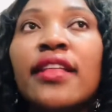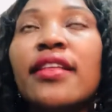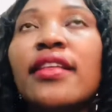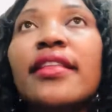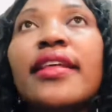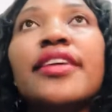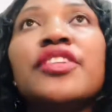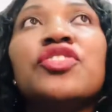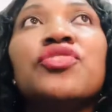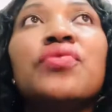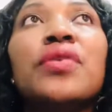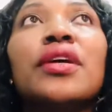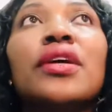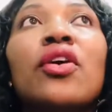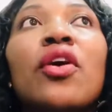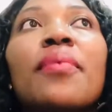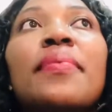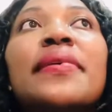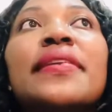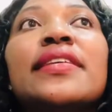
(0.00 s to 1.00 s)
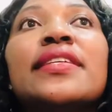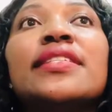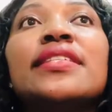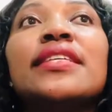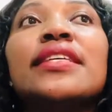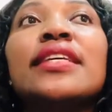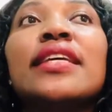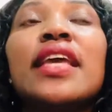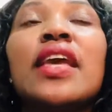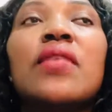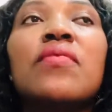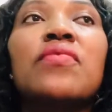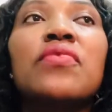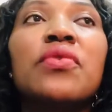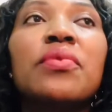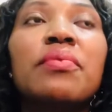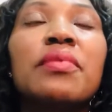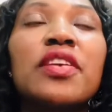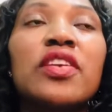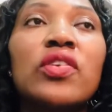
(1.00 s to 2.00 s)
the Nigerian community came
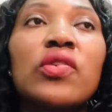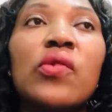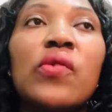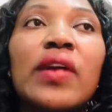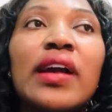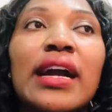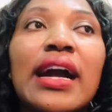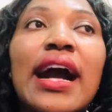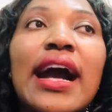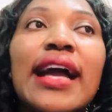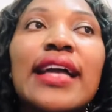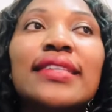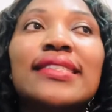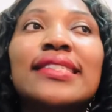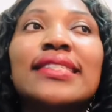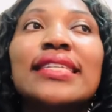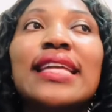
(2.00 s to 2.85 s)
for me, you guys.